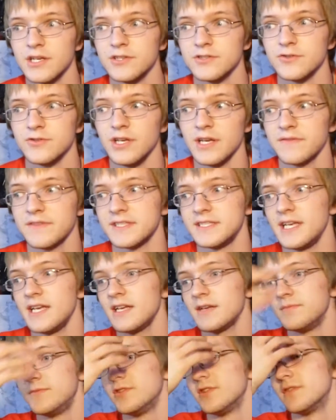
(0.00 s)
So you have to
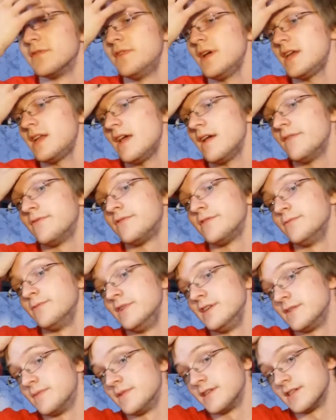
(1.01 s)
take them to the vet every
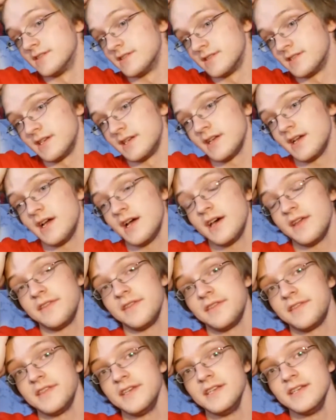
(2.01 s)
week because it's like, oh,
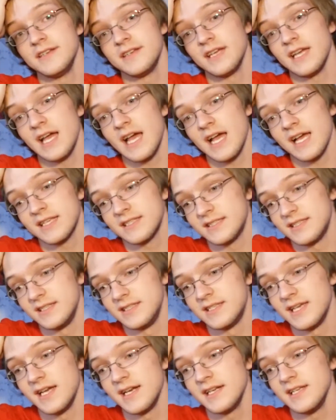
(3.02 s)
the thing
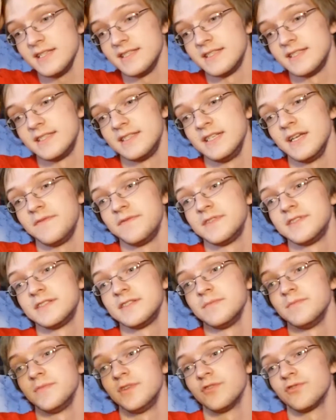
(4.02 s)
accidentally sniffed
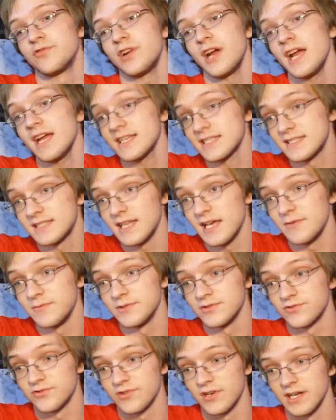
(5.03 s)
some grass that
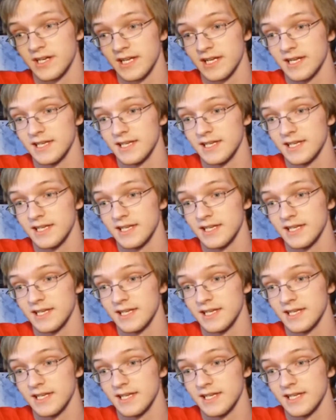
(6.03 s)
was wrong.